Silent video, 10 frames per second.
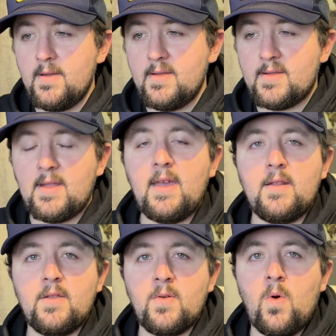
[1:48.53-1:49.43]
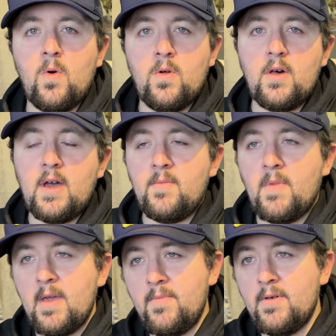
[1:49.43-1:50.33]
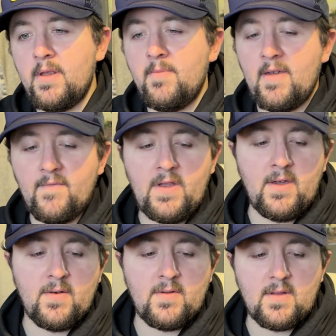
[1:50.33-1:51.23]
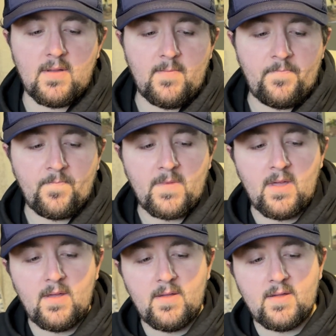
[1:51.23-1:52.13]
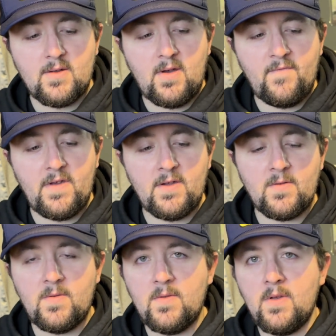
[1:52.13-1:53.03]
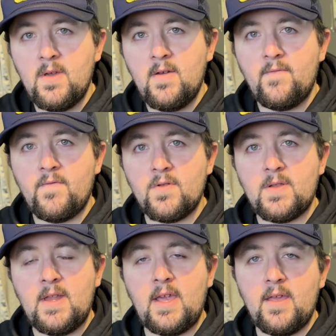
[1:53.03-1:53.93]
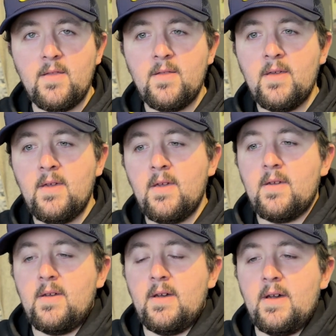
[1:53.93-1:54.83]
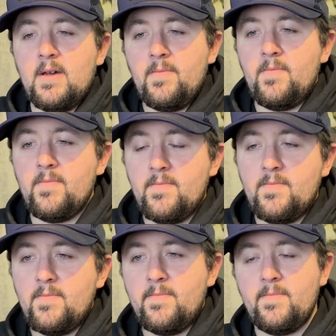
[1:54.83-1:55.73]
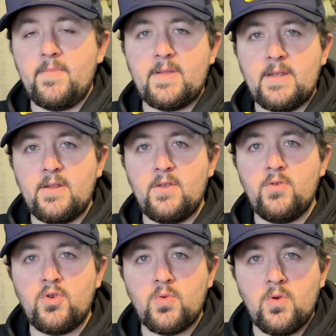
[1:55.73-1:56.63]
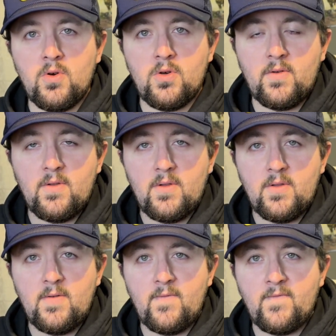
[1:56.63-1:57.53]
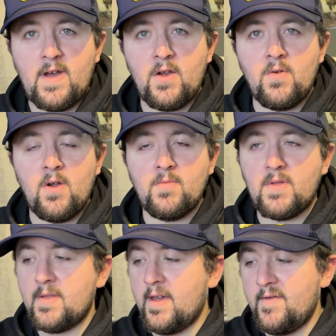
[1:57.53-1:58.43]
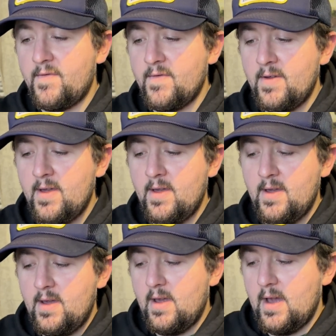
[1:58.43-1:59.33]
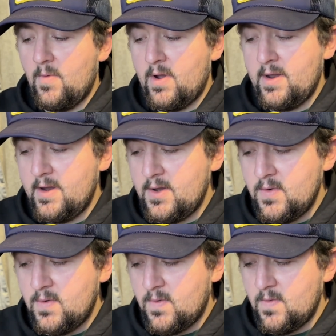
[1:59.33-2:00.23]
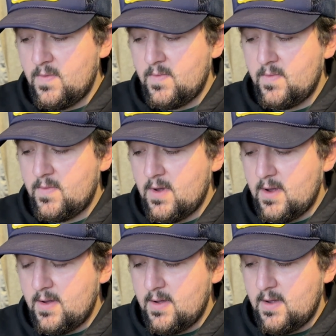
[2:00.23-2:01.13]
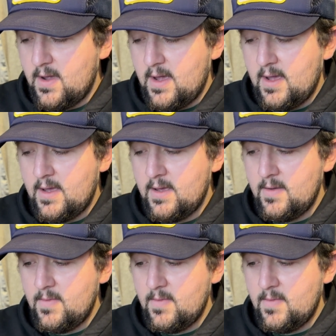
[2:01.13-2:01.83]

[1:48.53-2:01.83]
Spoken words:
it's taken a toll on my ability to make videos. So I figured for tonight, um, instead of the usual firearms stuff, I wanted to do a